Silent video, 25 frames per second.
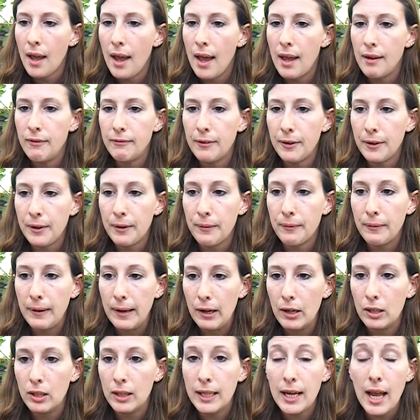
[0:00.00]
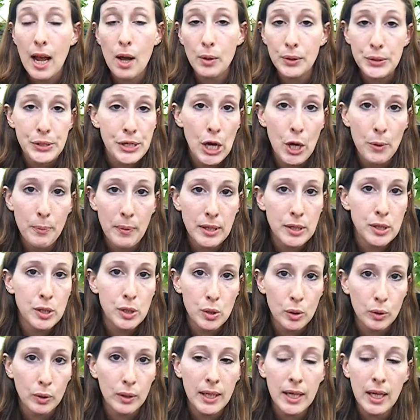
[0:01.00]
And very rarely I'll tell my
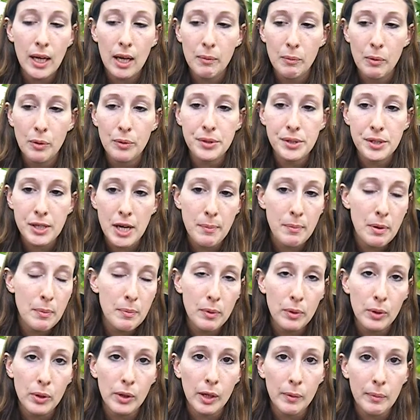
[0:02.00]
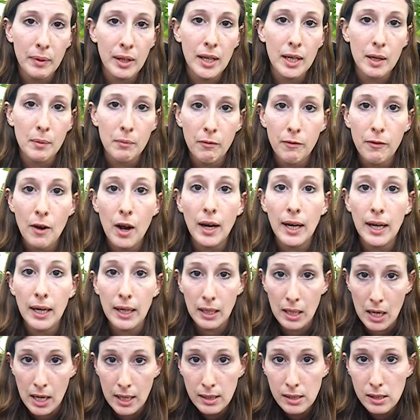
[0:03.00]
story, and most of the time people look at me like I'm
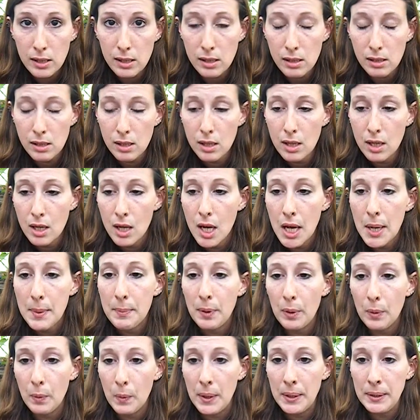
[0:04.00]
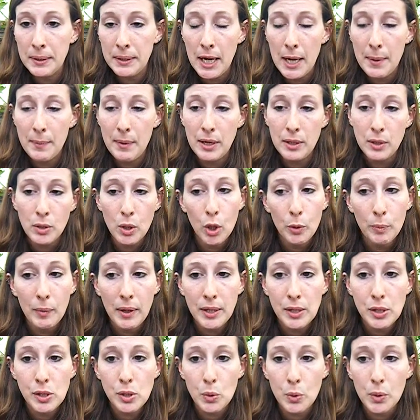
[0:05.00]
fucking nuts. But one time I told
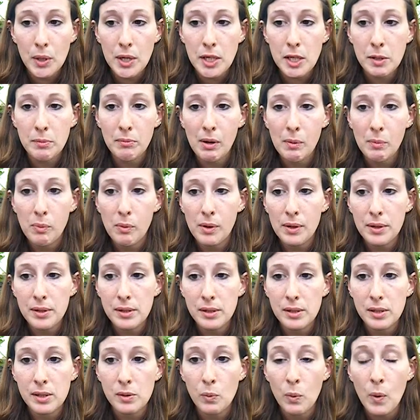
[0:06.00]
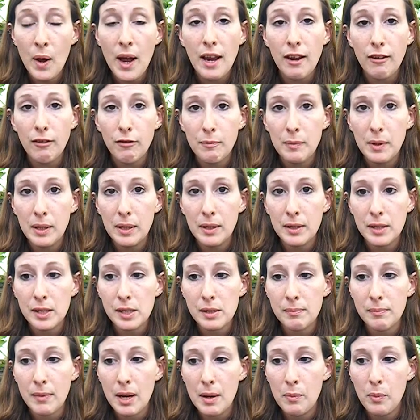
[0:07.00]
my story to my boss's wife,
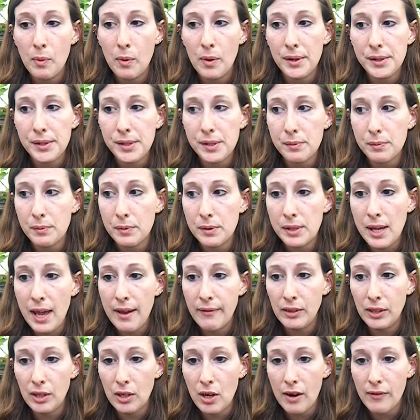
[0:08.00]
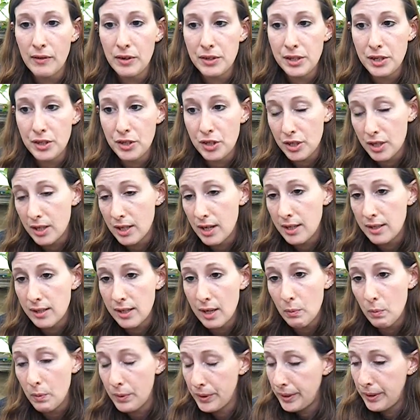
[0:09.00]
because my boss was having the conversation, and I
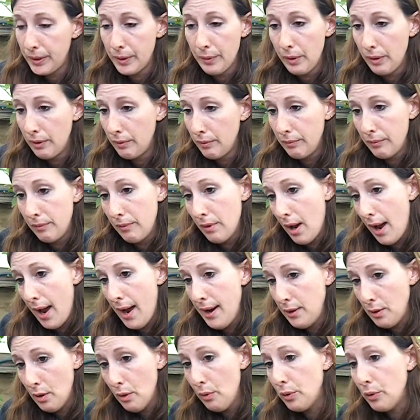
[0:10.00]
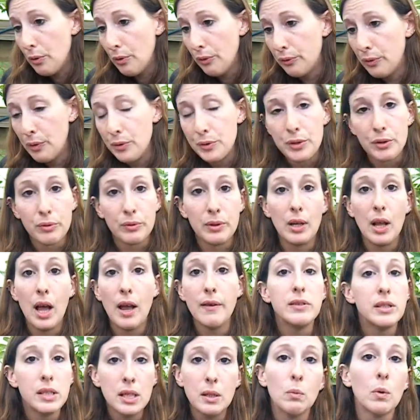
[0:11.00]
said, well, you know what? I know UFOs are real.
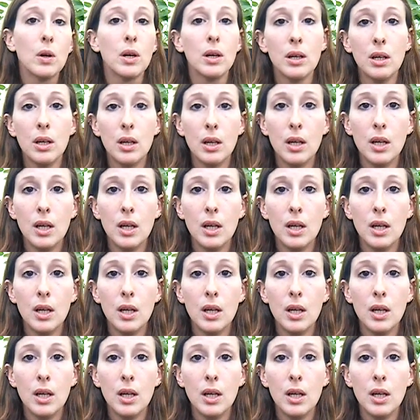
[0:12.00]
I've seen one.